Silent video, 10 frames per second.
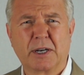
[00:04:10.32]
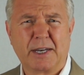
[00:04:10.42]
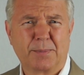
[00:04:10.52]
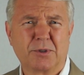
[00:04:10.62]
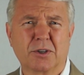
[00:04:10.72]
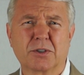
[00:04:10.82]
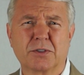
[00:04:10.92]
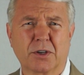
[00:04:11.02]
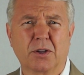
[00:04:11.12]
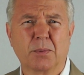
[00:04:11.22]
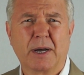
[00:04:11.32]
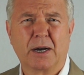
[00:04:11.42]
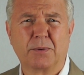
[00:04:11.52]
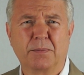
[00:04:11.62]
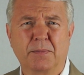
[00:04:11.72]
what a deposition's all
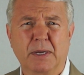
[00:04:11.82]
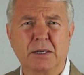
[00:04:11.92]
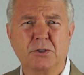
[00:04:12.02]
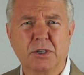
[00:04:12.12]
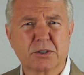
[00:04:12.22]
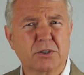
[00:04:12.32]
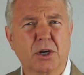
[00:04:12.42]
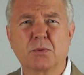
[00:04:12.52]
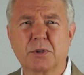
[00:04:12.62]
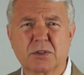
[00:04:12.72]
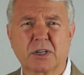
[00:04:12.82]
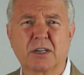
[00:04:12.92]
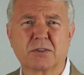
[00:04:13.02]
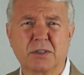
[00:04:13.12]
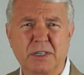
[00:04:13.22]
about. Just don't
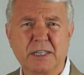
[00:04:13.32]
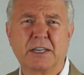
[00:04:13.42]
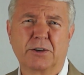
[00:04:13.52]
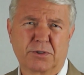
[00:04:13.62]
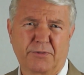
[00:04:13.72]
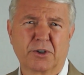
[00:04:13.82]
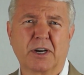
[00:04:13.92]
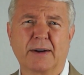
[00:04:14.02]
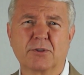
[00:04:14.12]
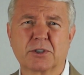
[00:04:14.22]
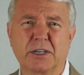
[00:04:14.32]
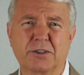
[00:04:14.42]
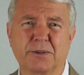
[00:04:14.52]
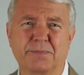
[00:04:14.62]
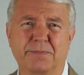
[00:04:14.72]
discuss the details of your
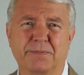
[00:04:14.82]
conversation.